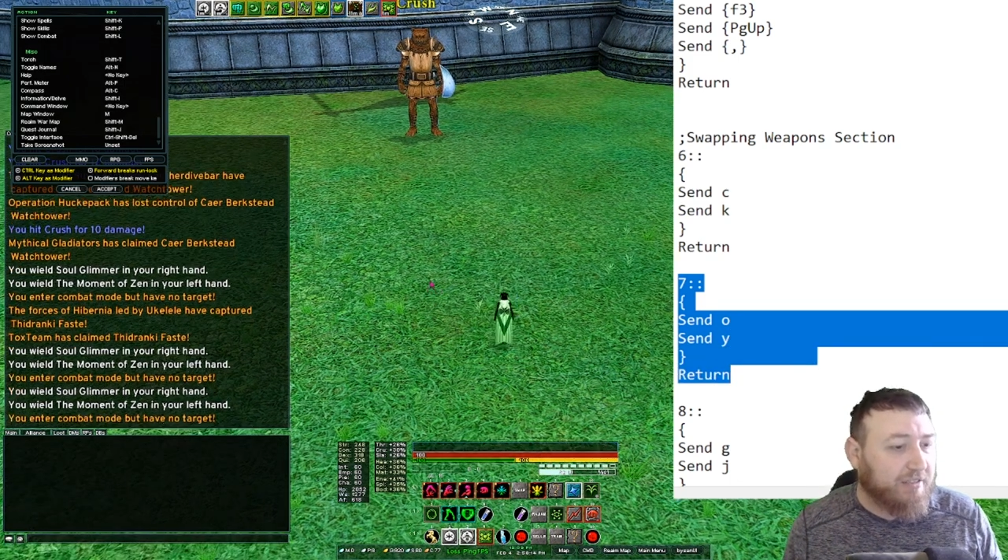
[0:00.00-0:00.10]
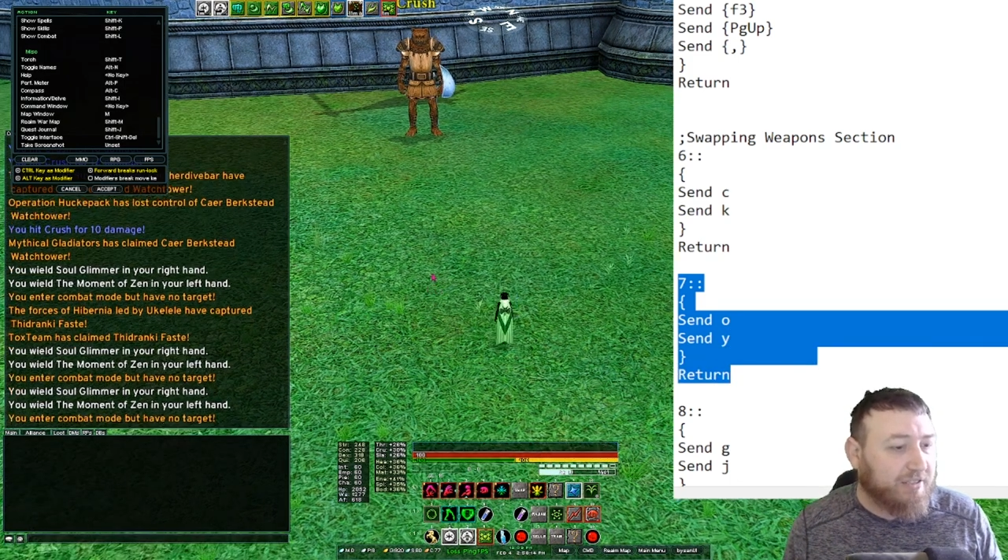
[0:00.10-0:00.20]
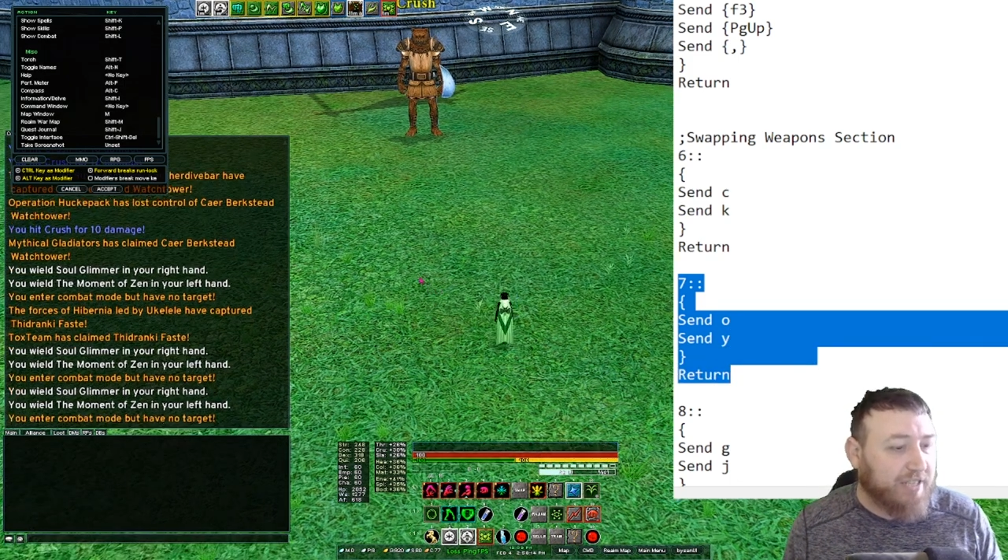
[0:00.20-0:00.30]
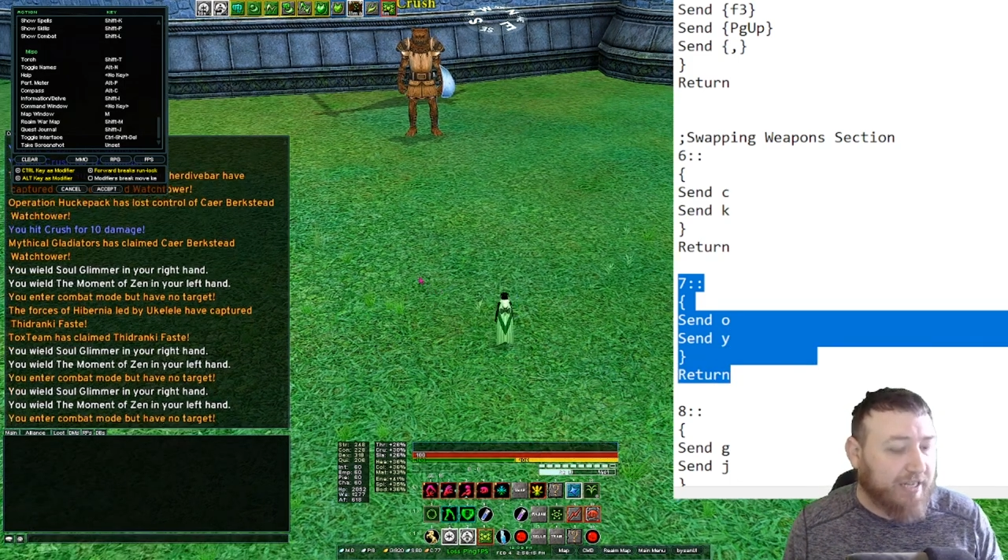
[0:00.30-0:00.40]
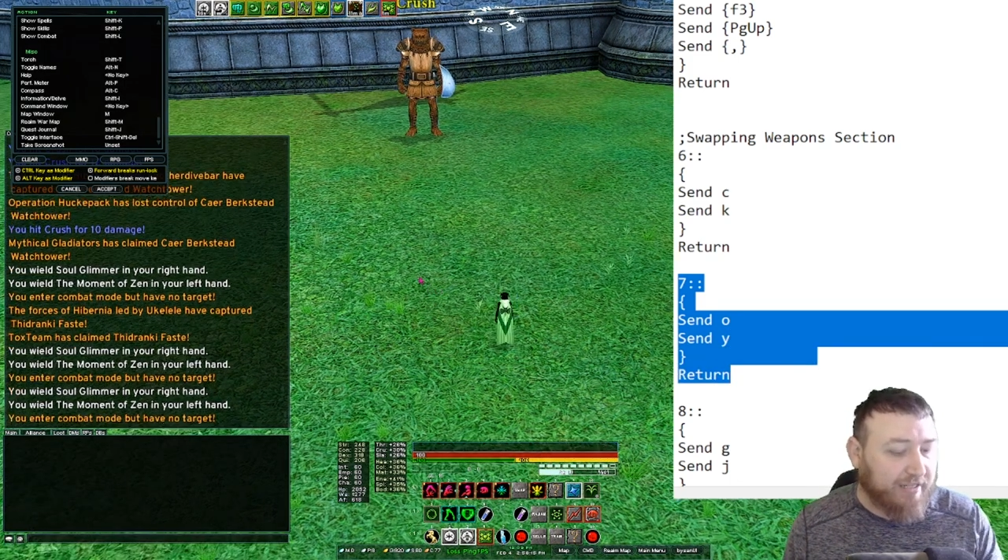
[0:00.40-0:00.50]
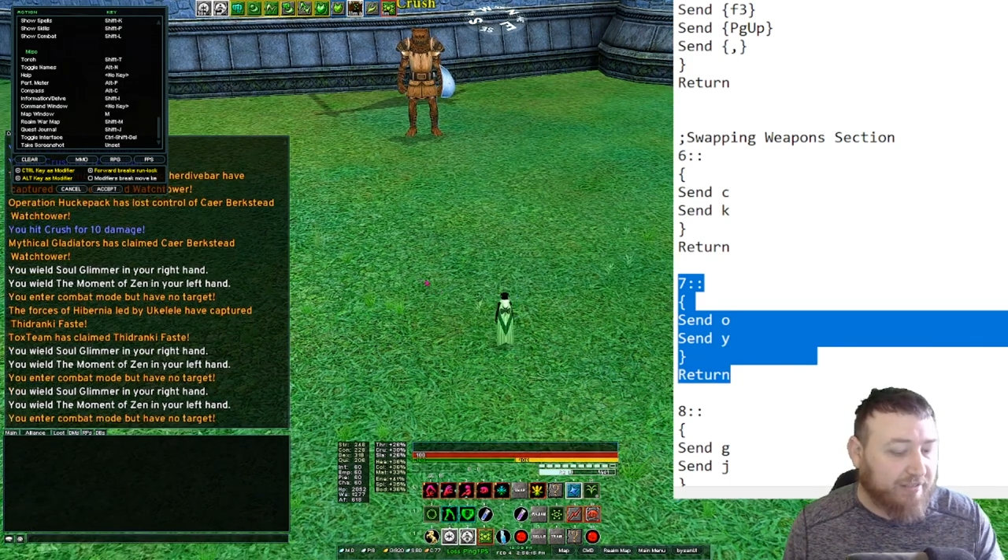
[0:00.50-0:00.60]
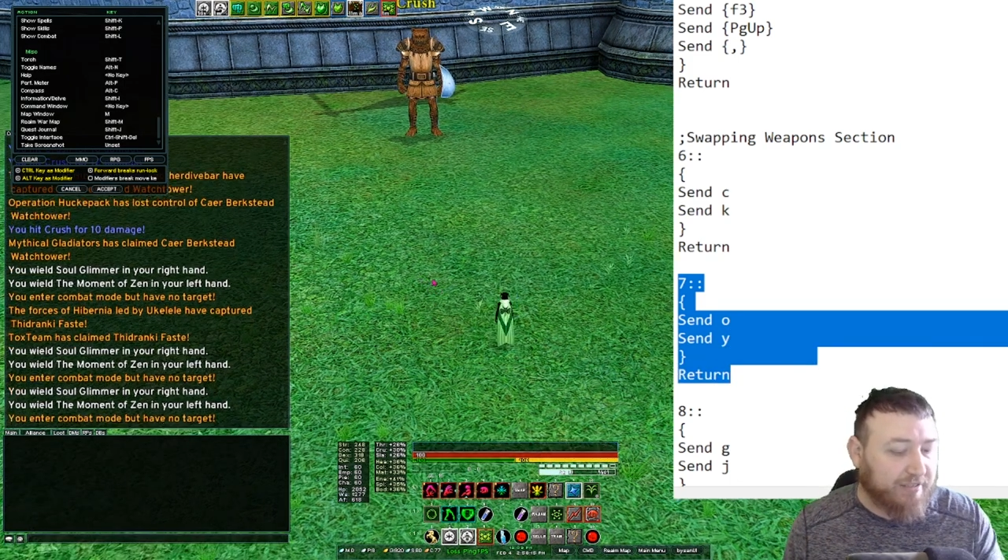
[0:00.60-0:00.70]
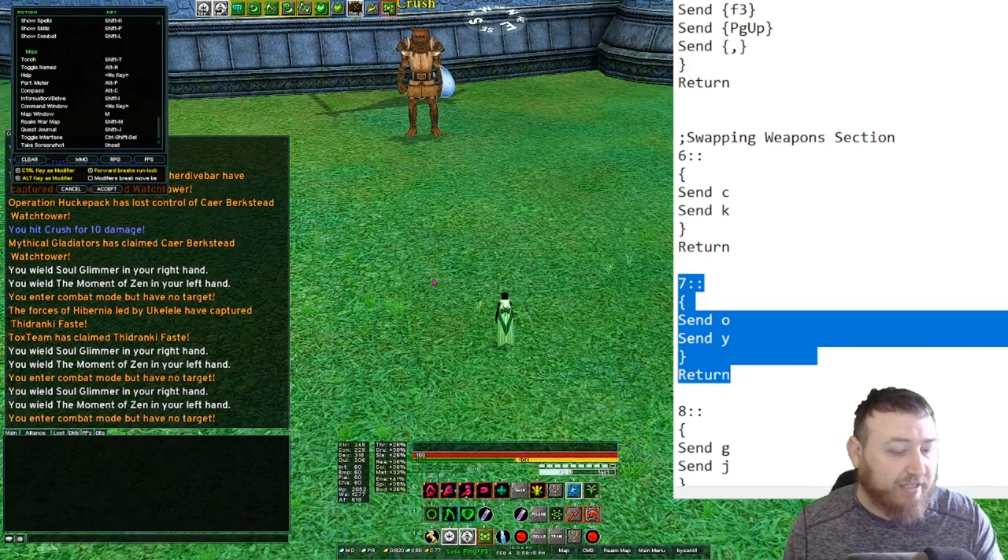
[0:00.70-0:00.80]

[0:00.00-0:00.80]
the second